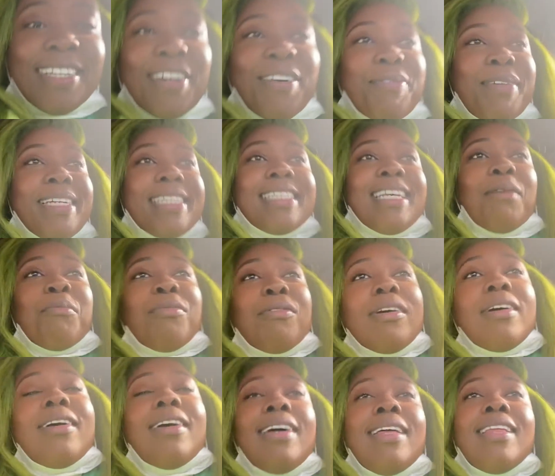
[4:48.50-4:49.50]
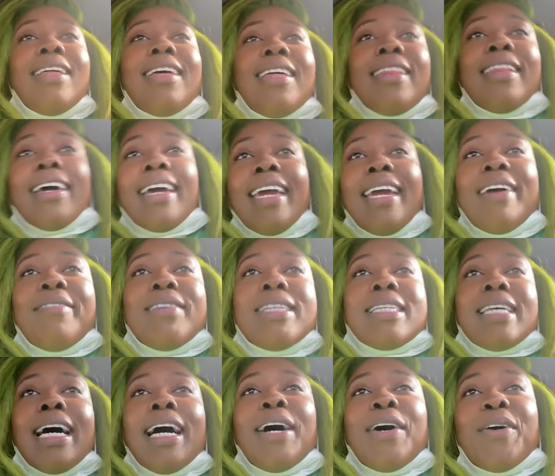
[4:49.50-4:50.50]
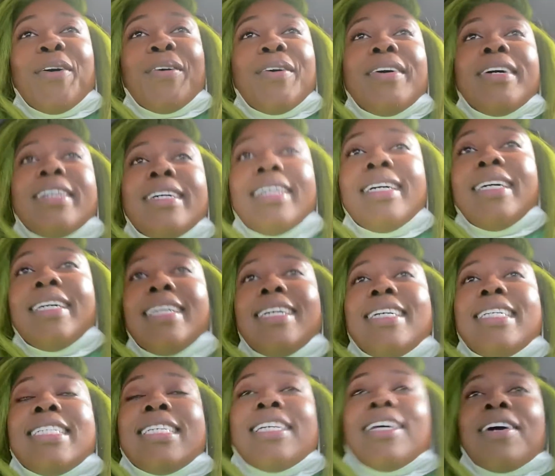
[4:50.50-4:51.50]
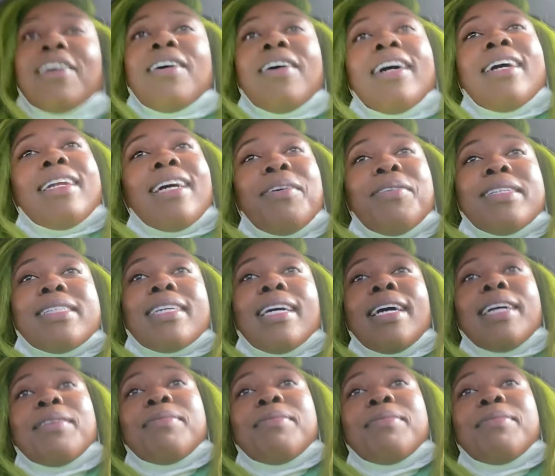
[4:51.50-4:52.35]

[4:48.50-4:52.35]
because I brought the canvas out to the car and I was like,